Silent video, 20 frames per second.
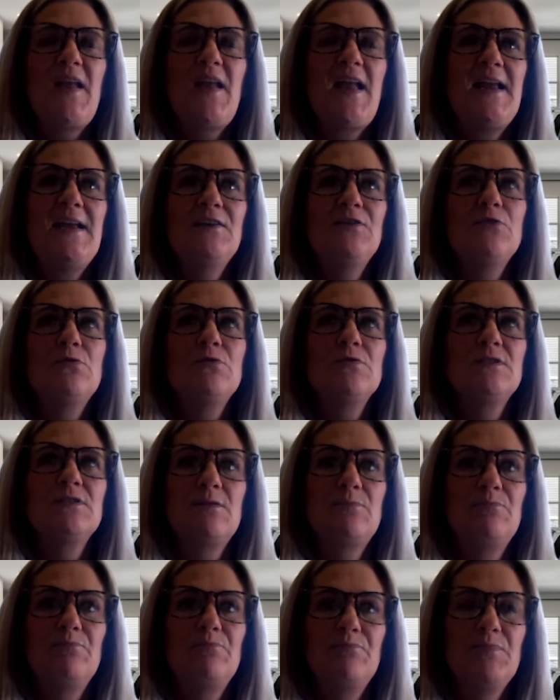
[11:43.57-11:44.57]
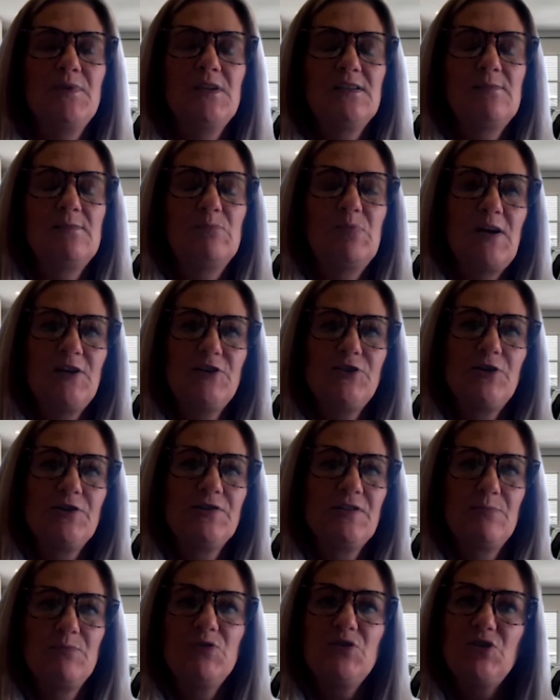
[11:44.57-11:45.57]
handle some pressure,
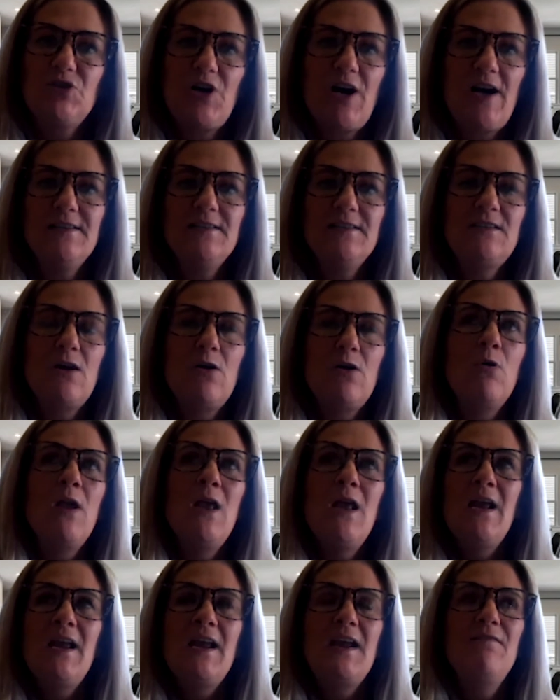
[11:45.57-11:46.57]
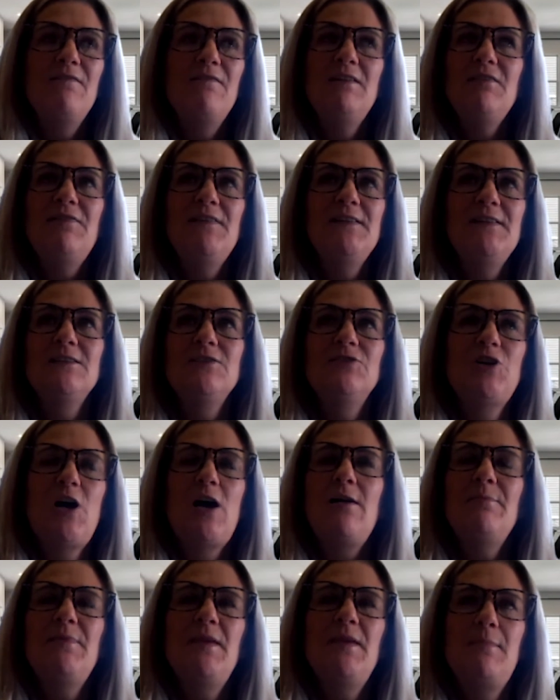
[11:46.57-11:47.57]
some stress. So even if it's a
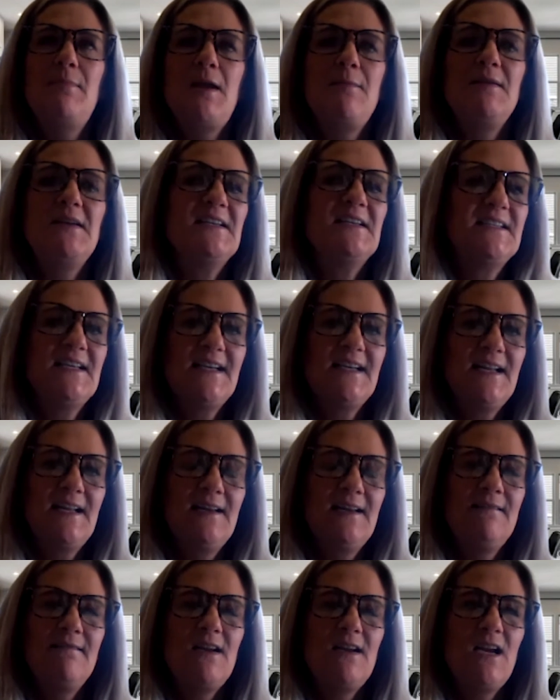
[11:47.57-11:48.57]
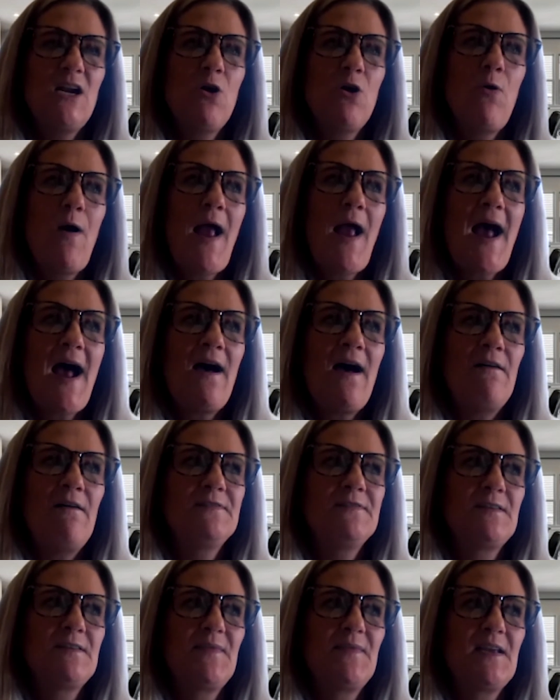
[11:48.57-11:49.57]
job that maybe didn't,
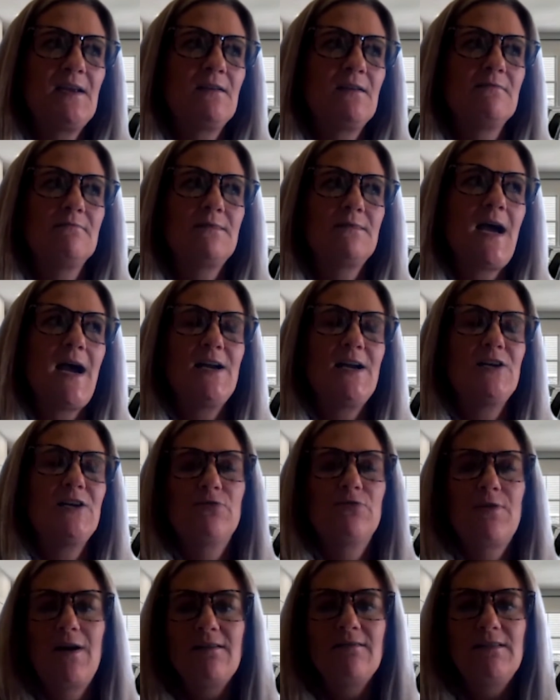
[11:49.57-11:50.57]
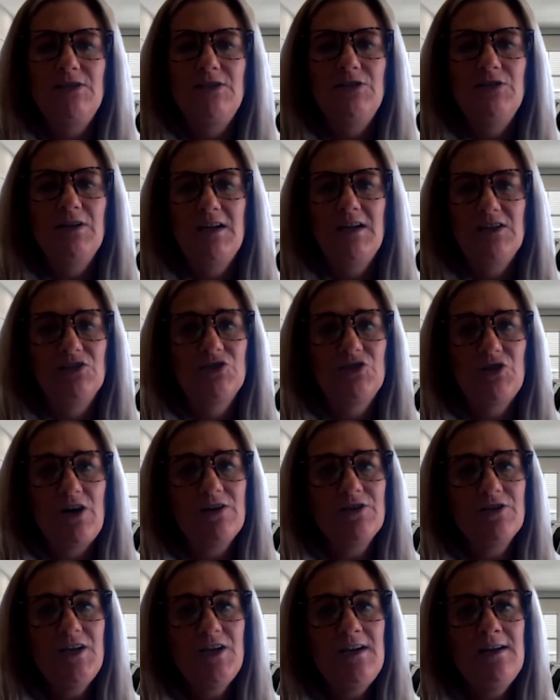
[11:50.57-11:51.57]
have something tied directly to
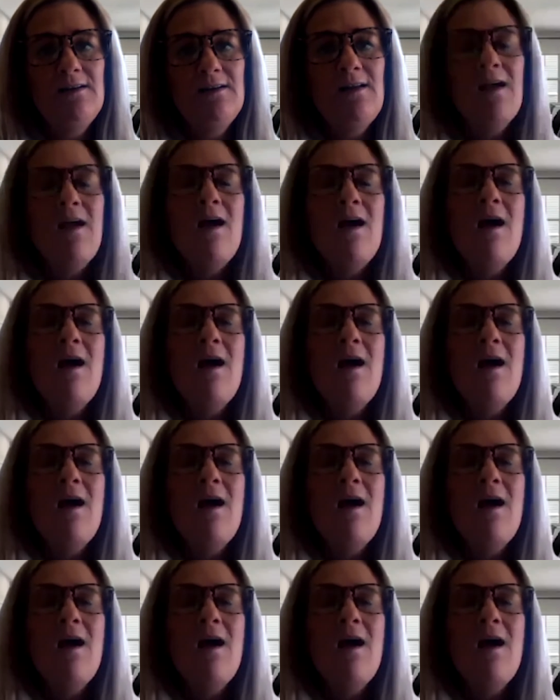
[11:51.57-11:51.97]
construction,